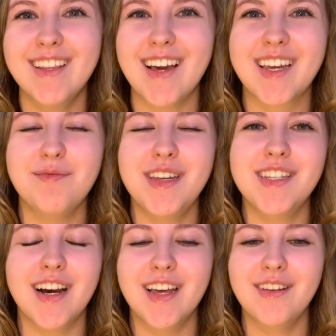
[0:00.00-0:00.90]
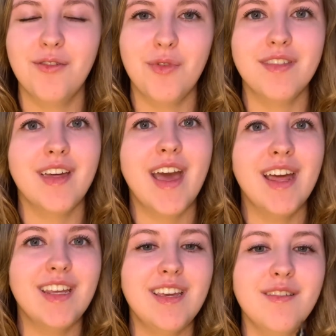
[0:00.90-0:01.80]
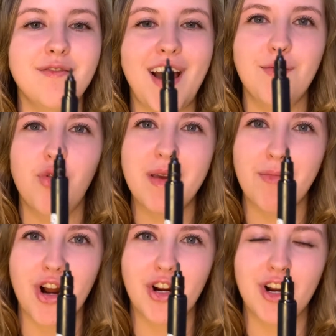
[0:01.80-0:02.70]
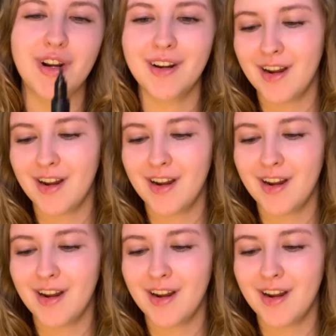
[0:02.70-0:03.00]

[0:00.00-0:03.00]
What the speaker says: that can be done with any fine point marker,